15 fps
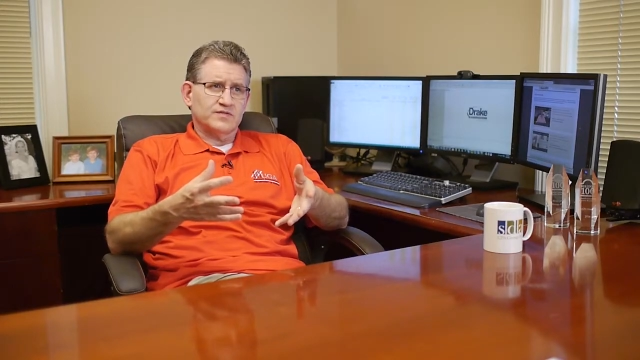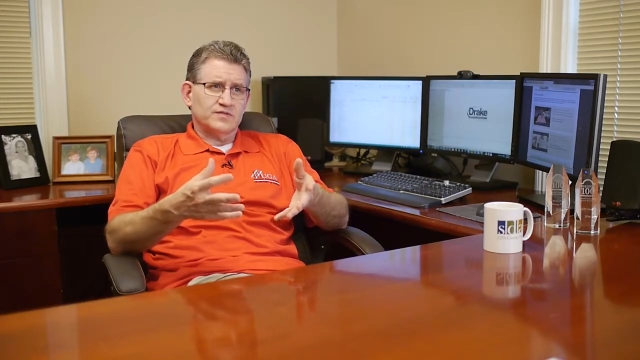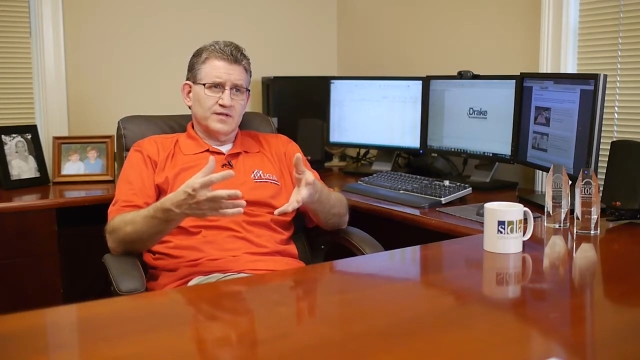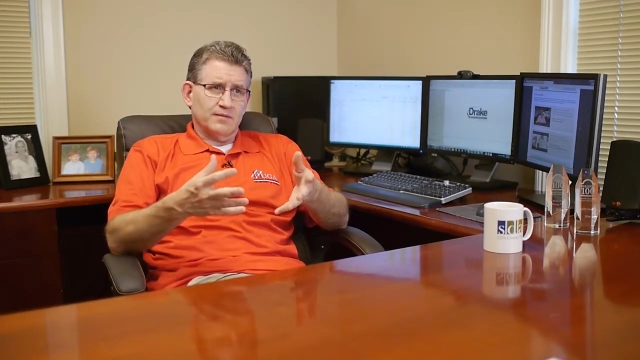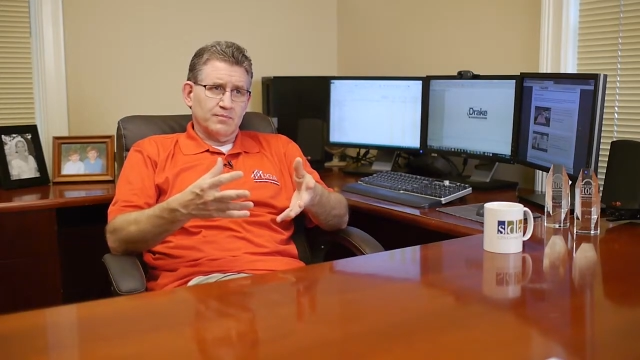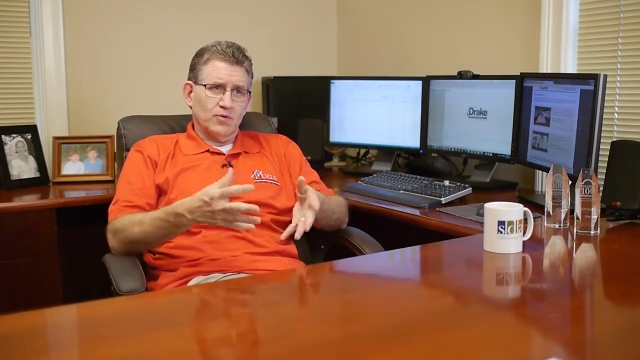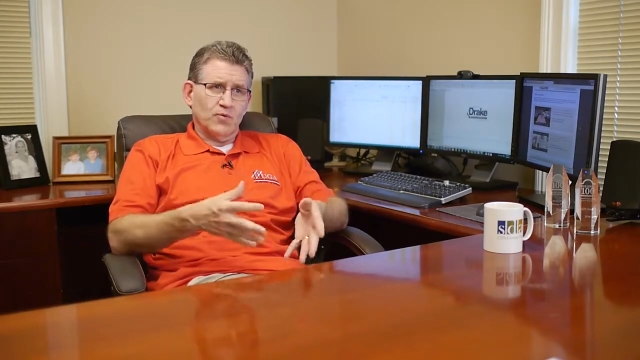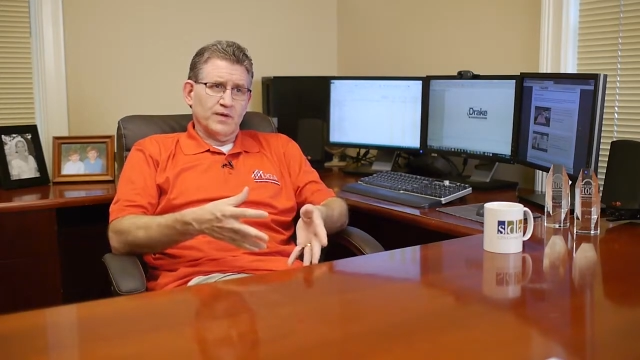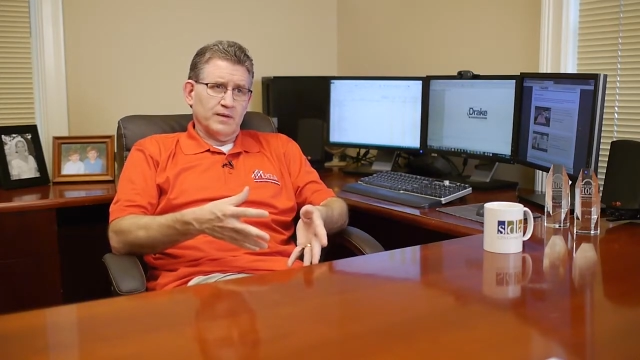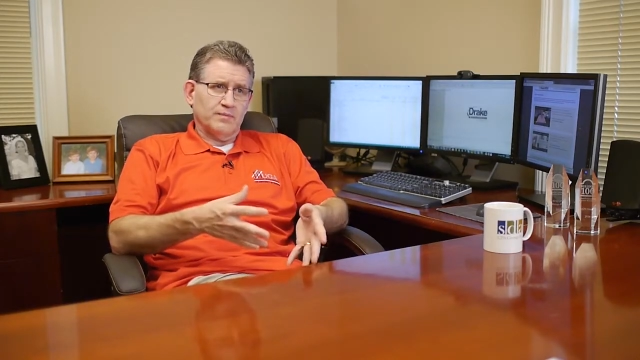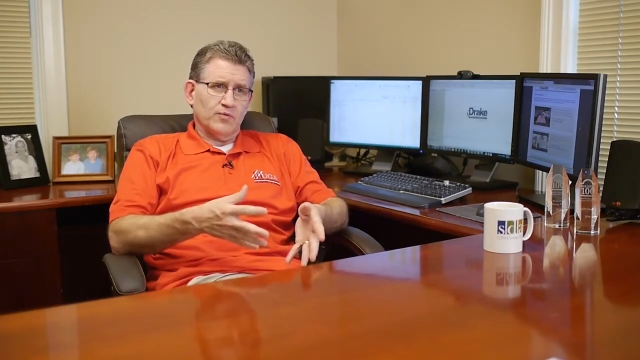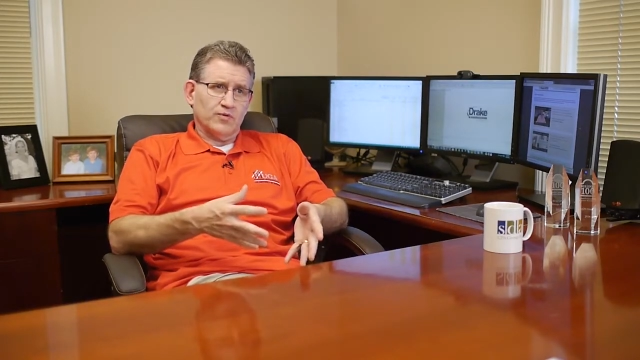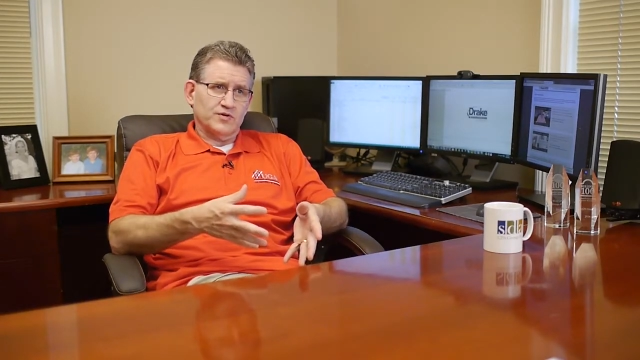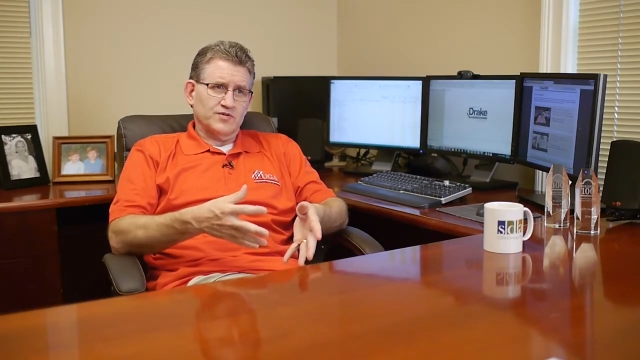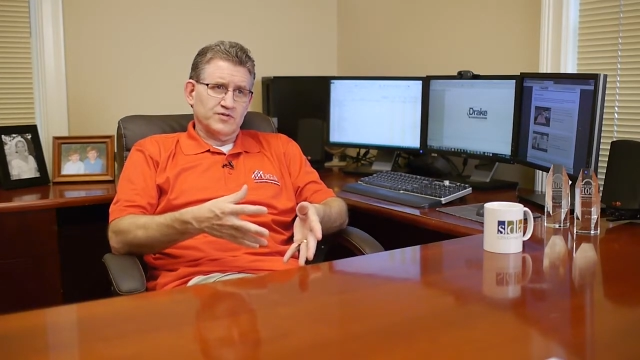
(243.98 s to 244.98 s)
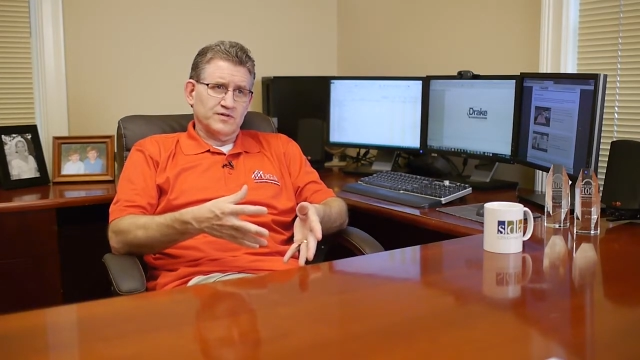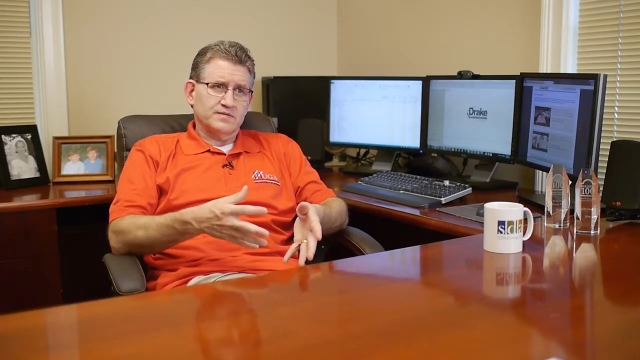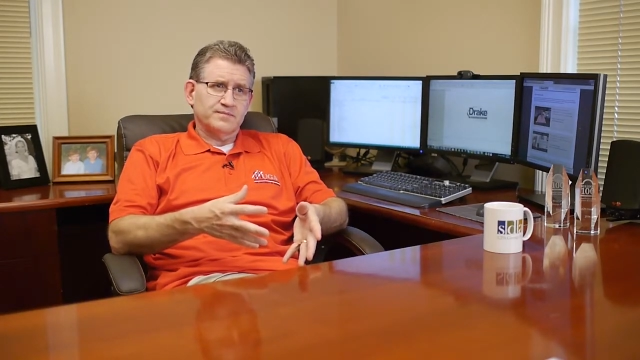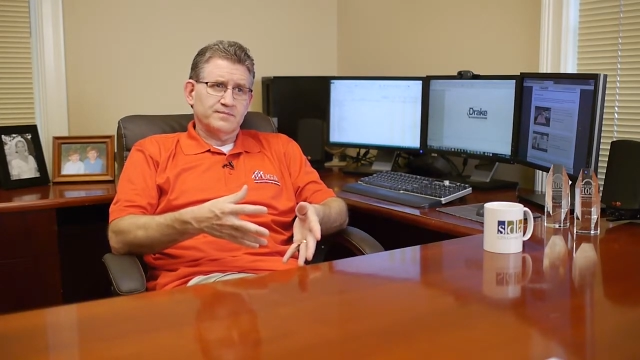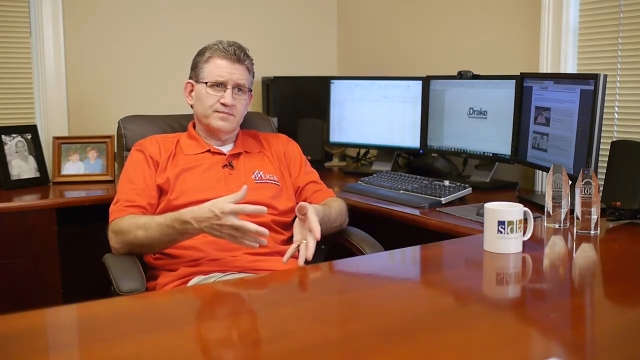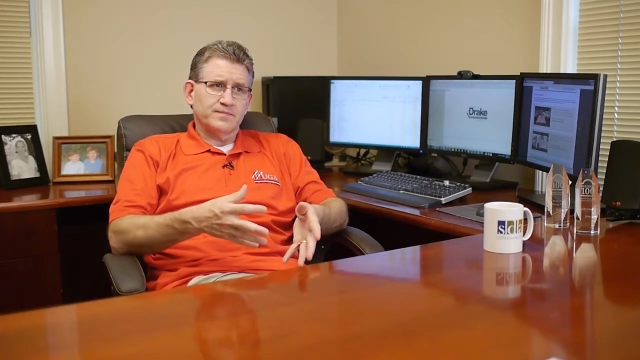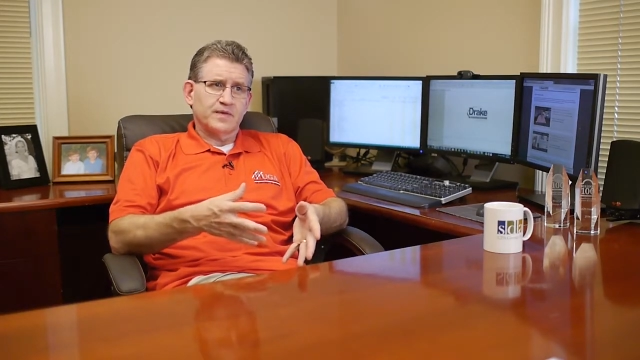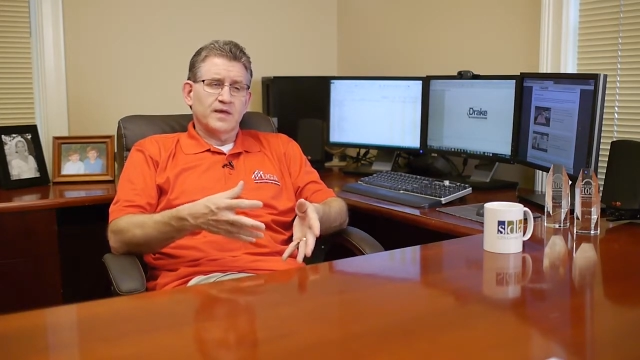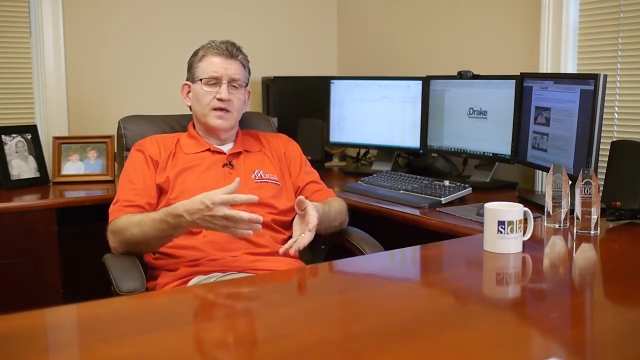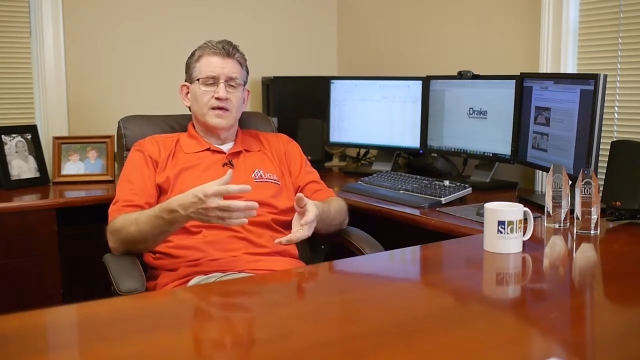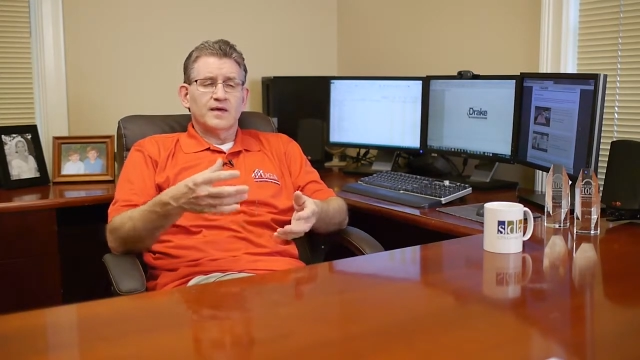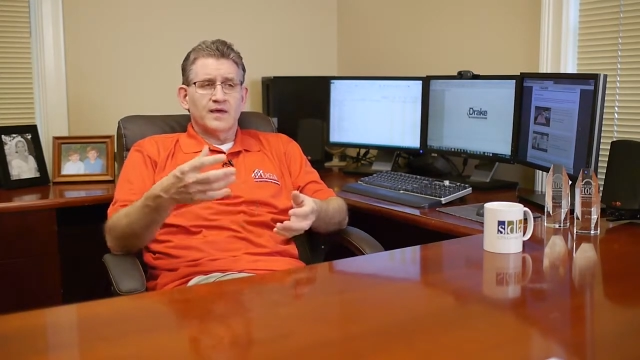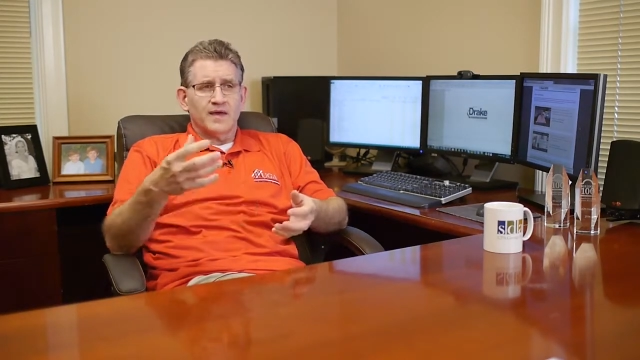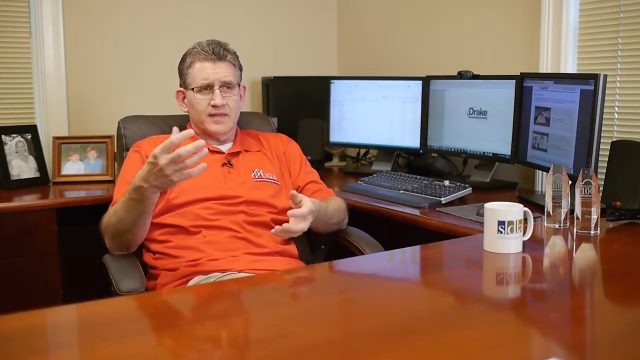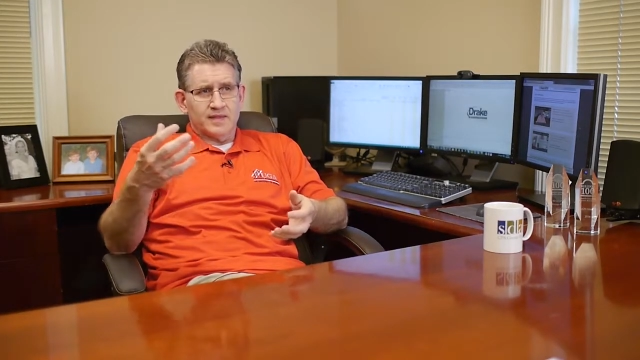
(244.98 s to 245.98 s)
was the employee portion
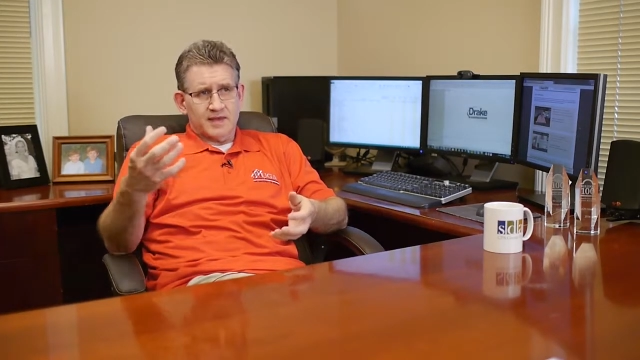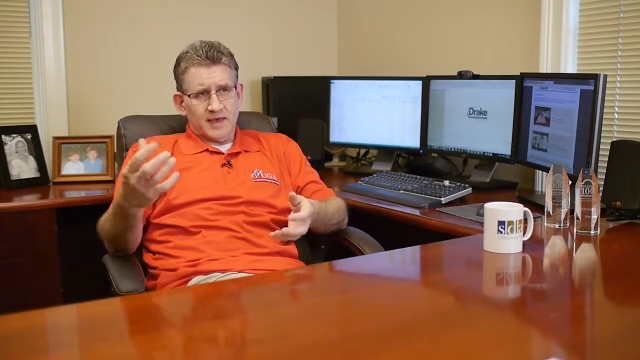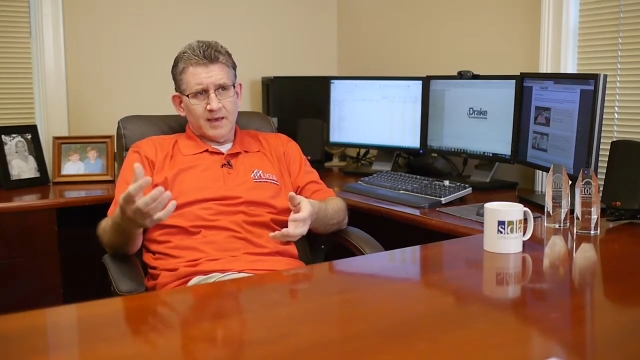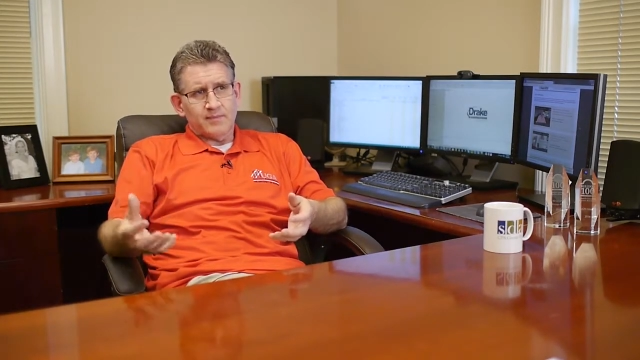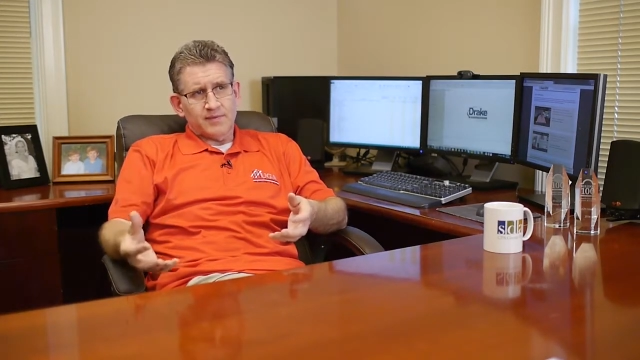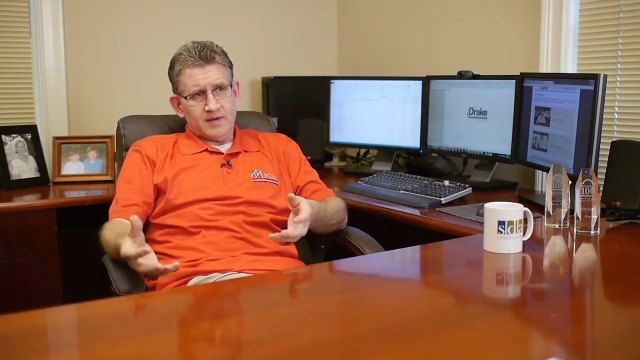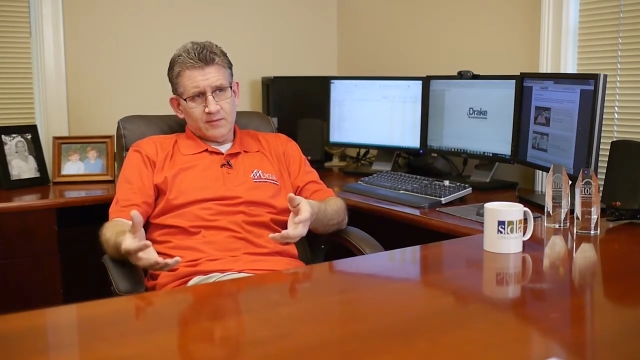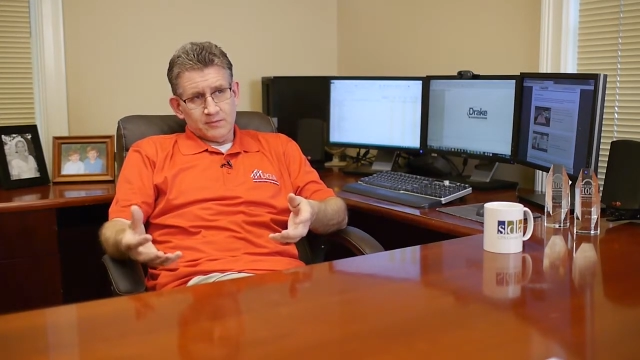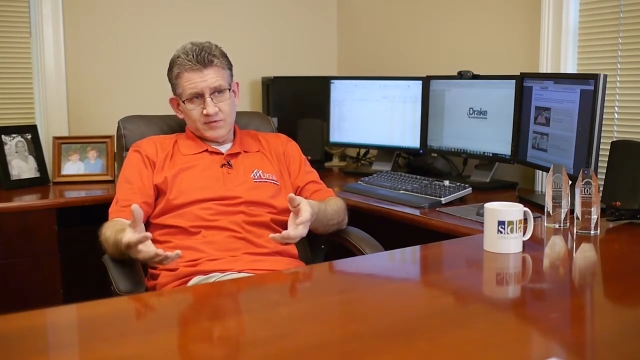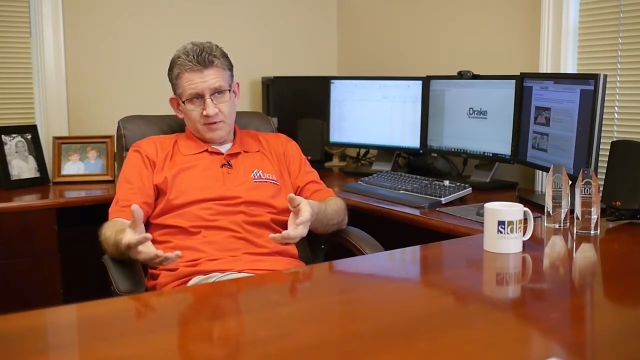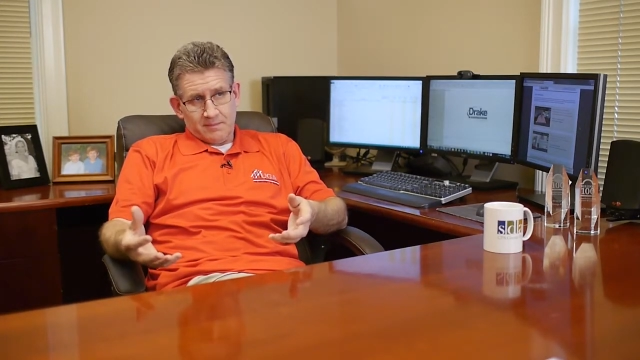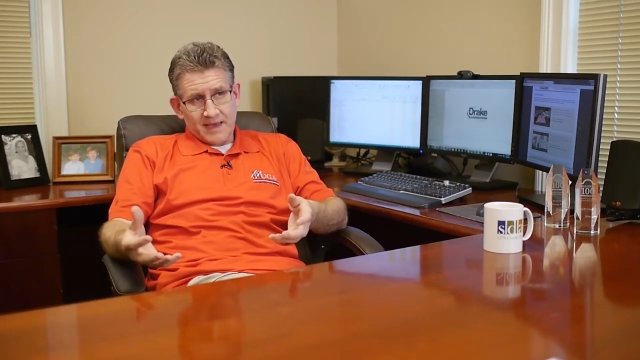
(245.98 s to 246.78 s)
and the company was